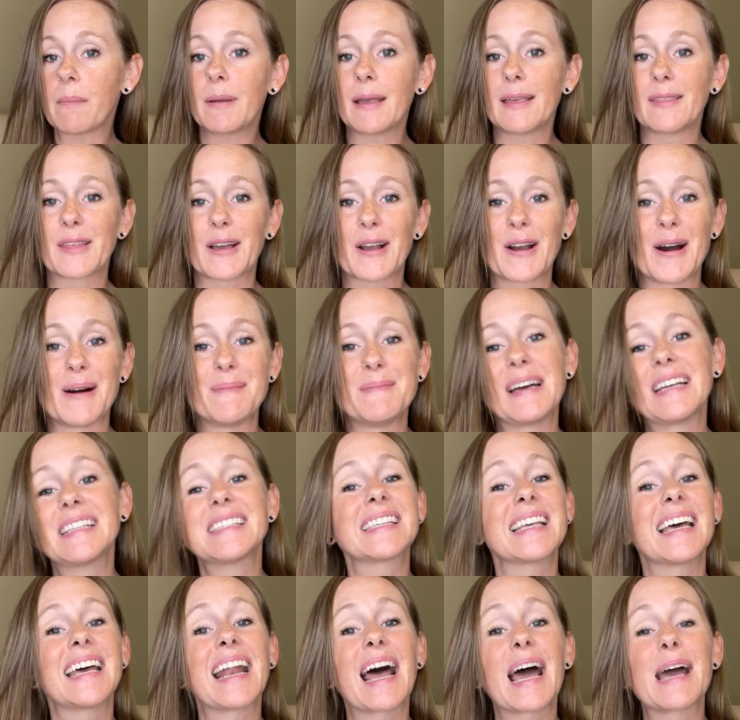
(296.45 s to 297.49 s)
in the comments
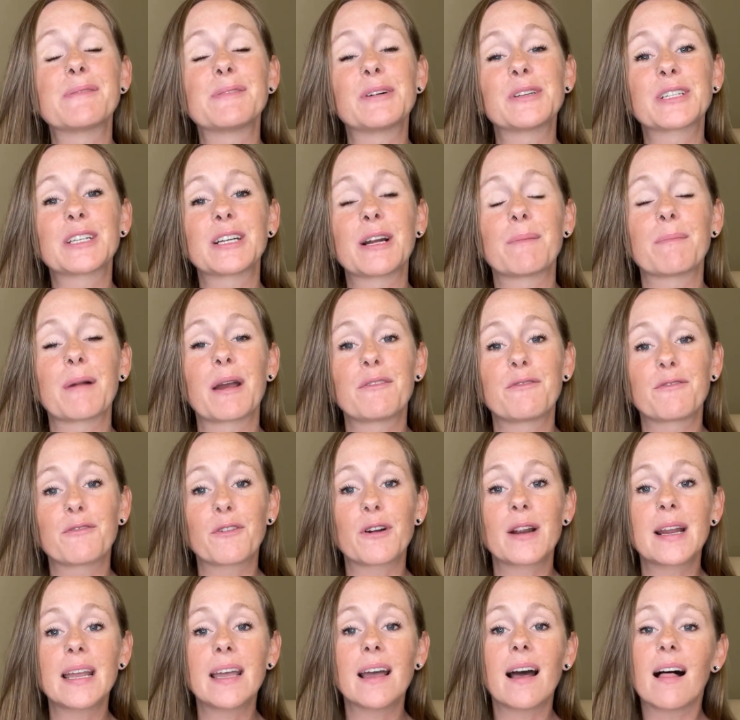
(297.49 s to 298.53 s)
and I will share my
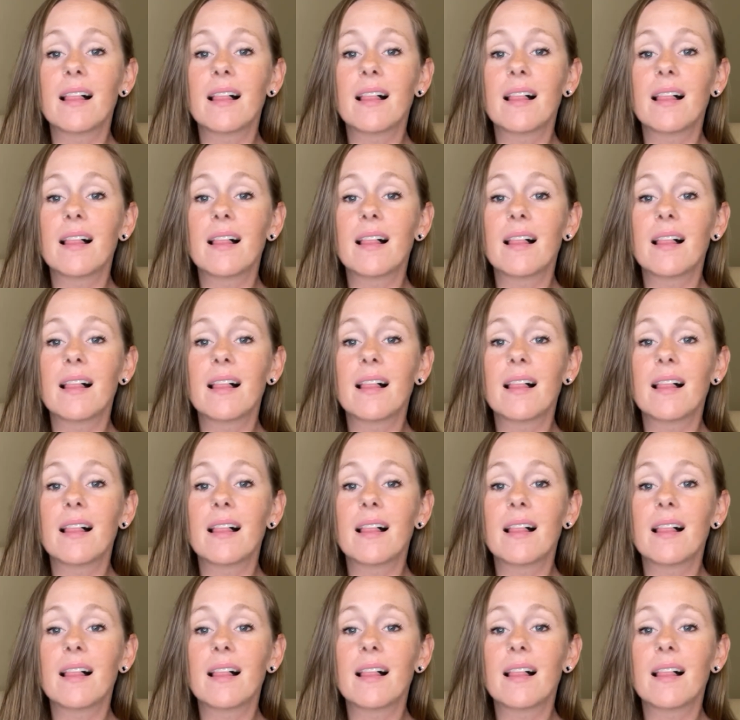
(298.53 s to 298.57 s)
free